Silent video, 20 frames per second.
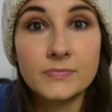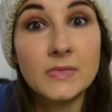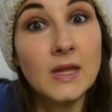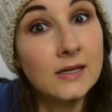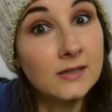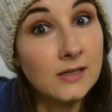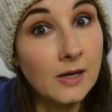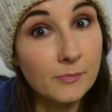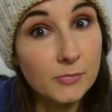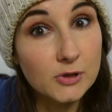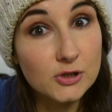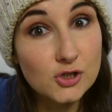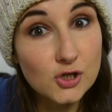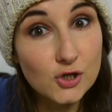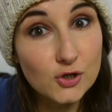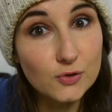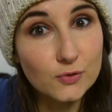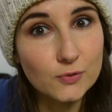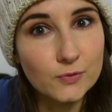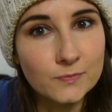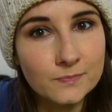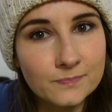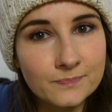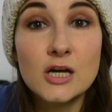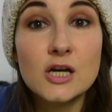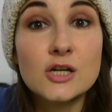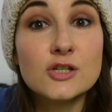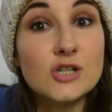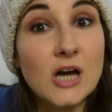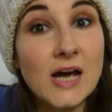Number 2,
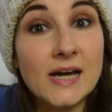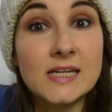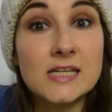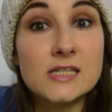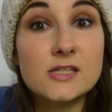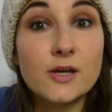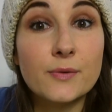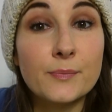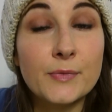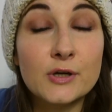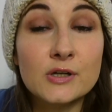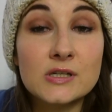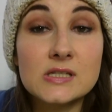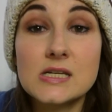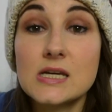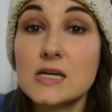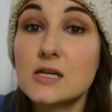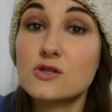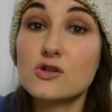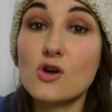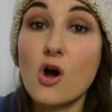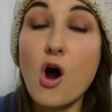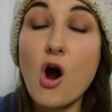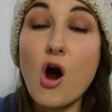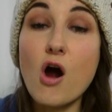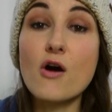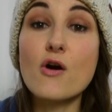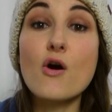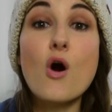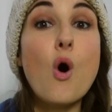Chinese communities
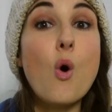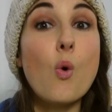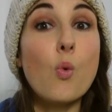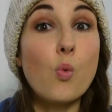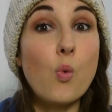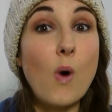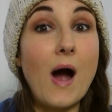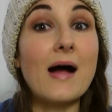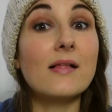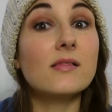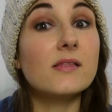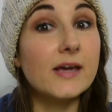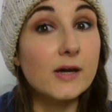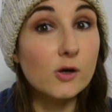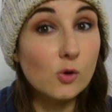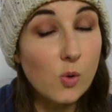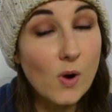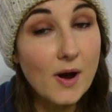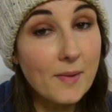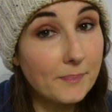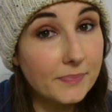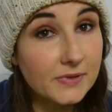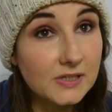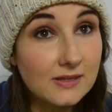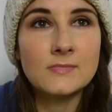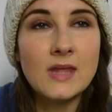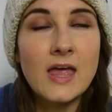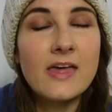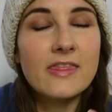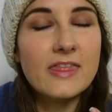are well equipped.
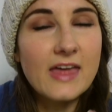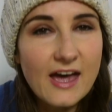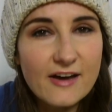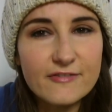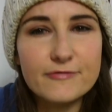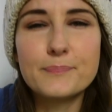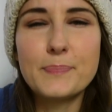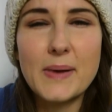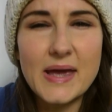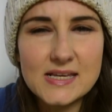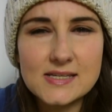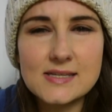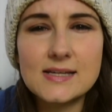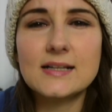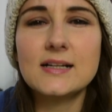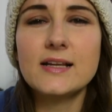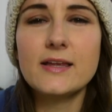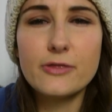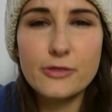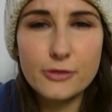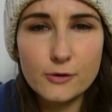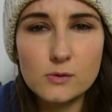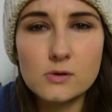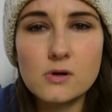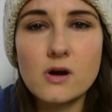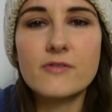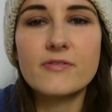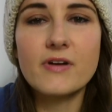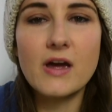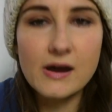They have basically thought
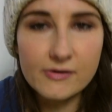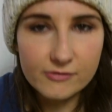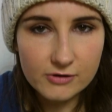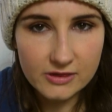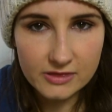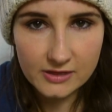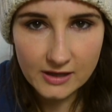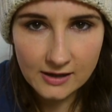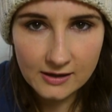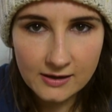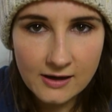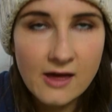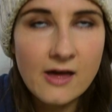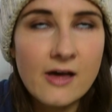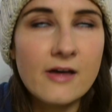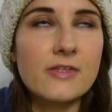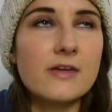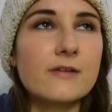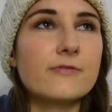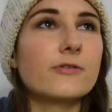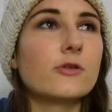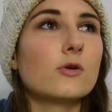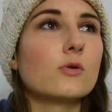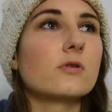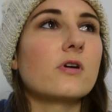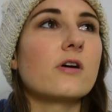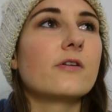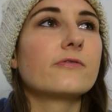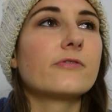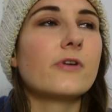of everything. They've
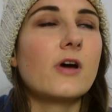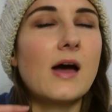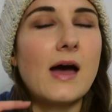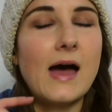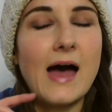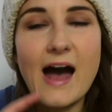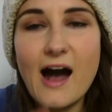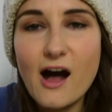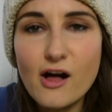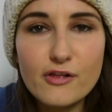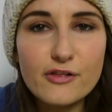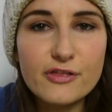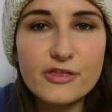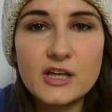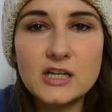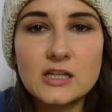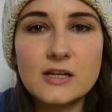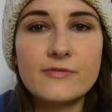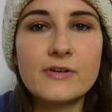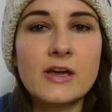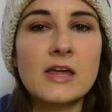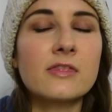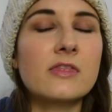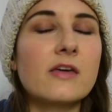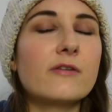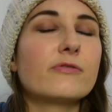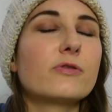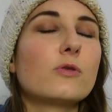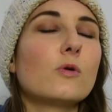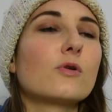thought of healthy living,
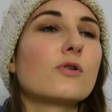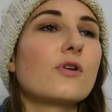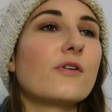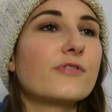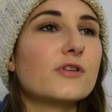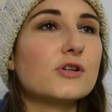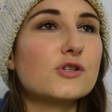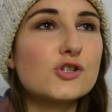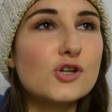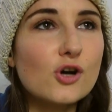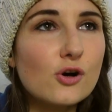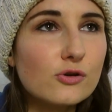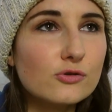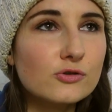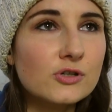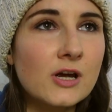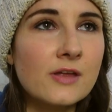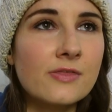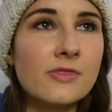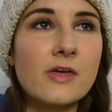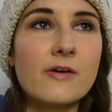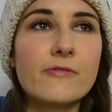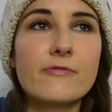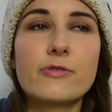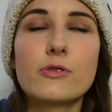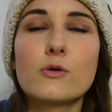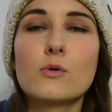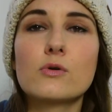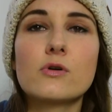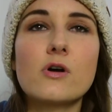they've thought of the children, they've
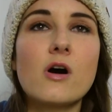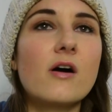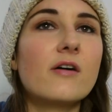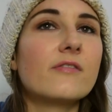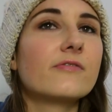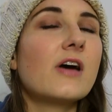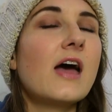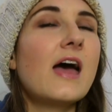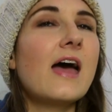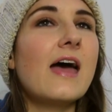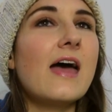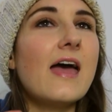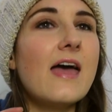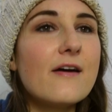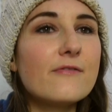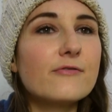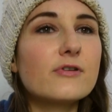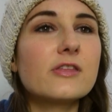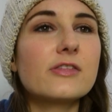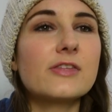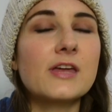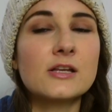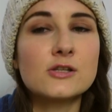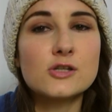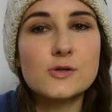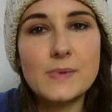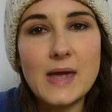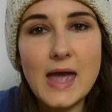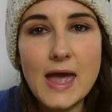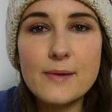thought of everything to
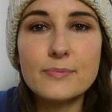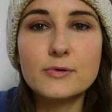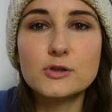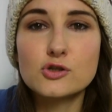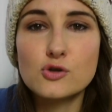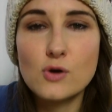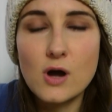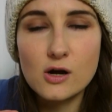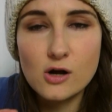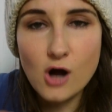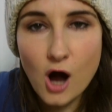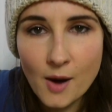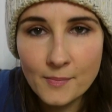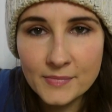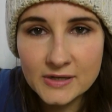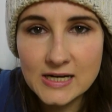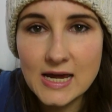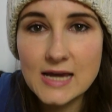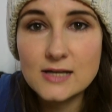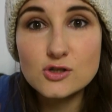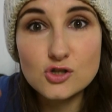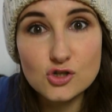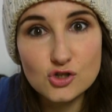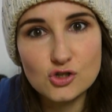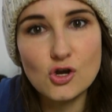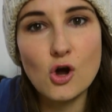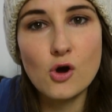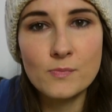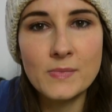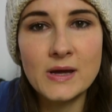be able to accommodate
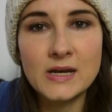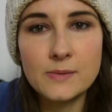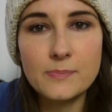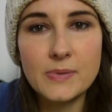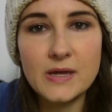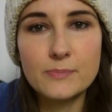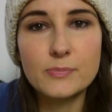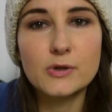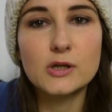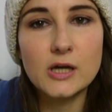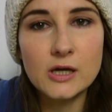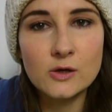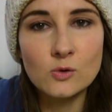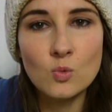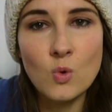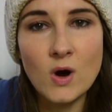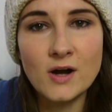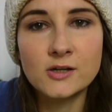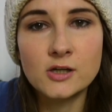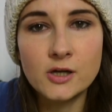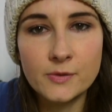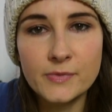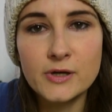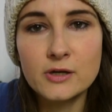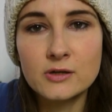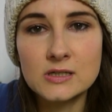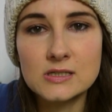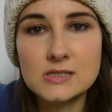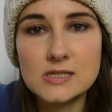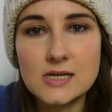so many people in one
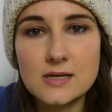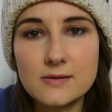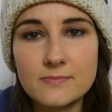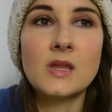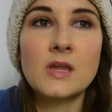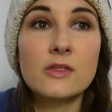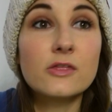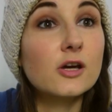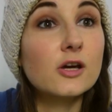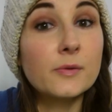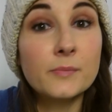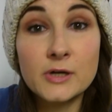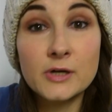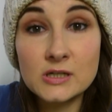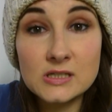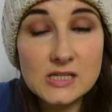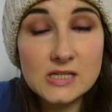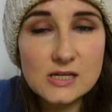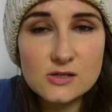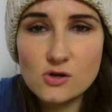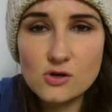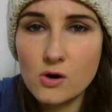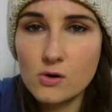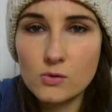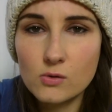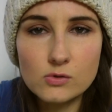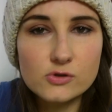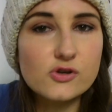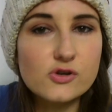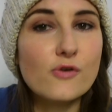community. The communities are
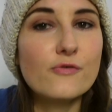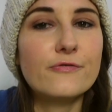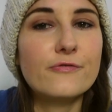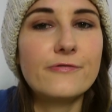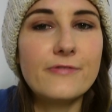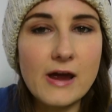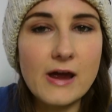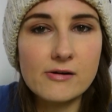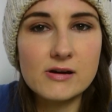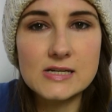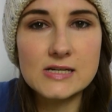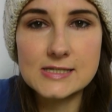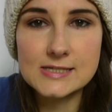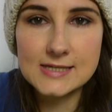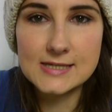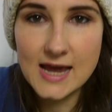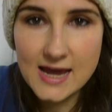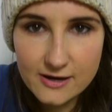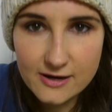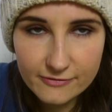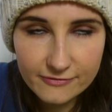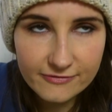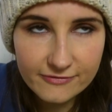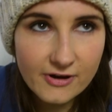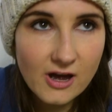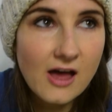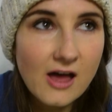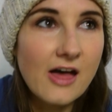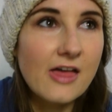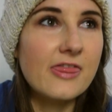also very safe.
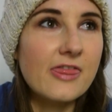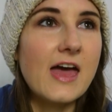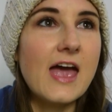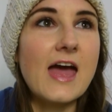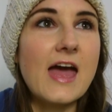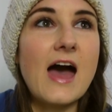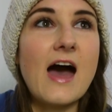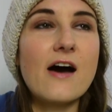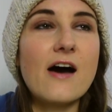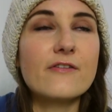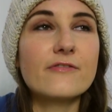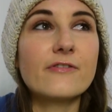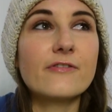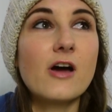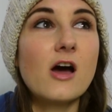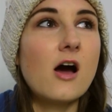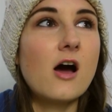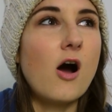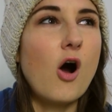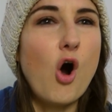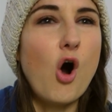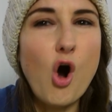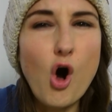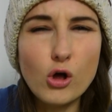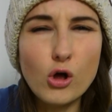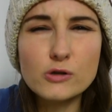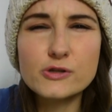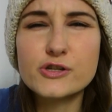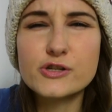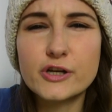They have a
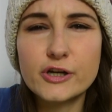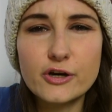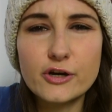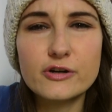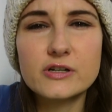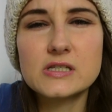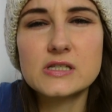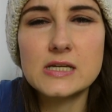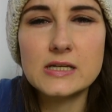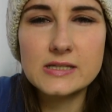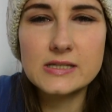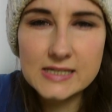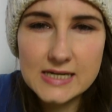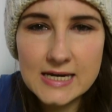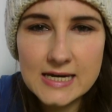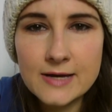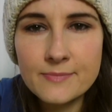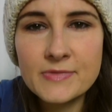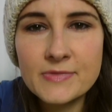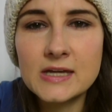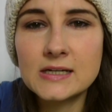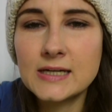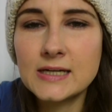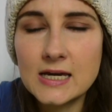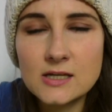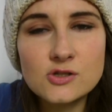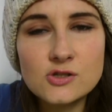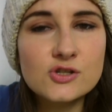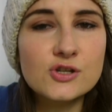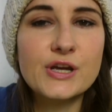whole security team that
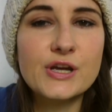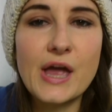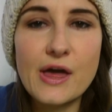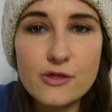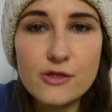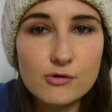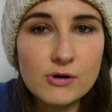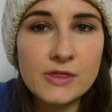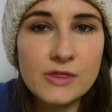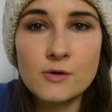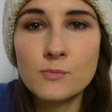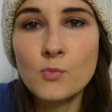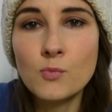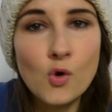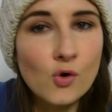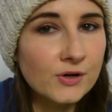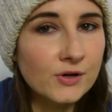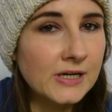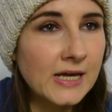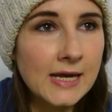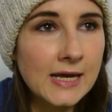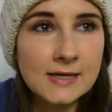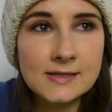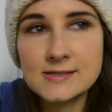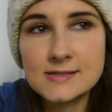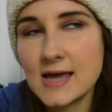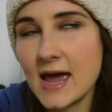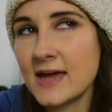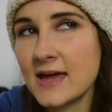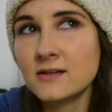gets together in the mornings
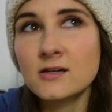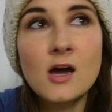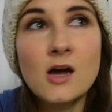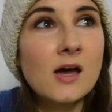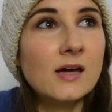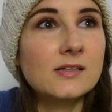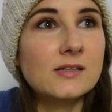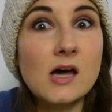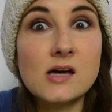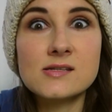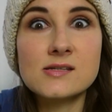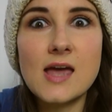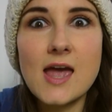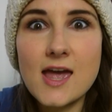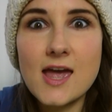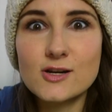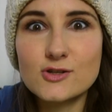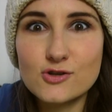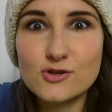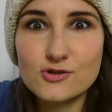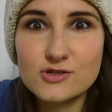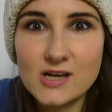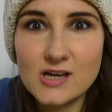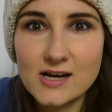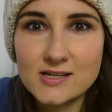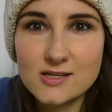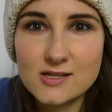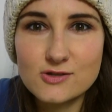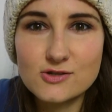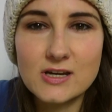and does
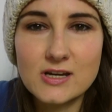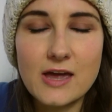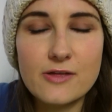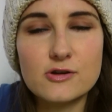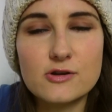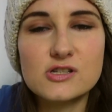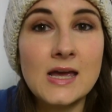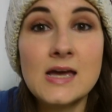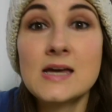exercises together.